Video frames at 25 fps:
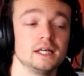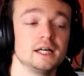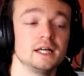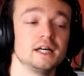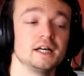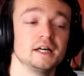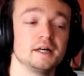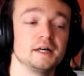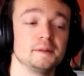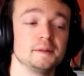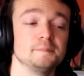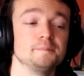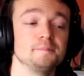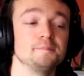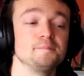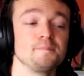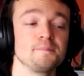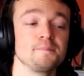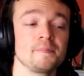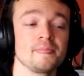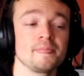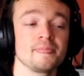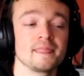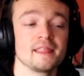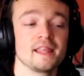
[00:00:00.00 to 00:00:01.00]
Um,
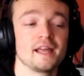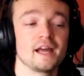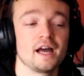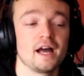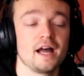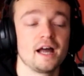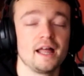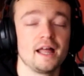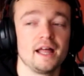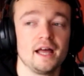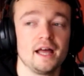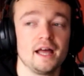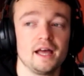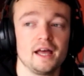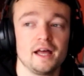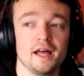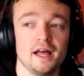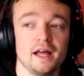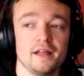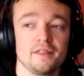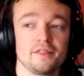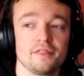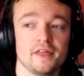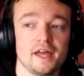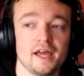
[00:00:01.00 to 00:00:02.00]

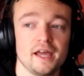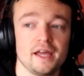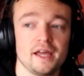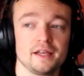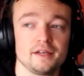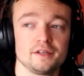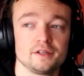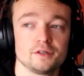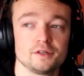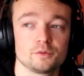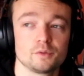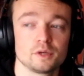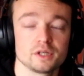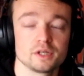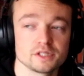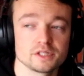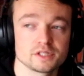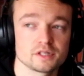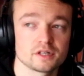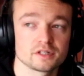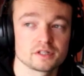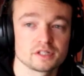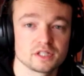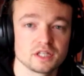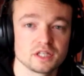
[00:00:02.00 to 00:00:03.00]
and then when I
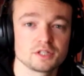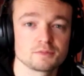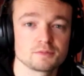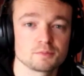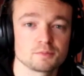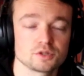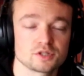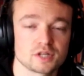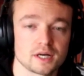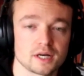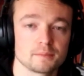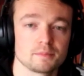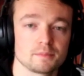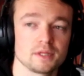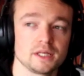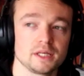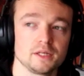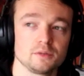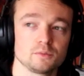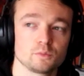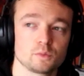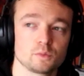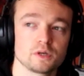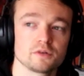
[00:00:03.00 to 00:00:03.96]
started Eastbourne Trampoline,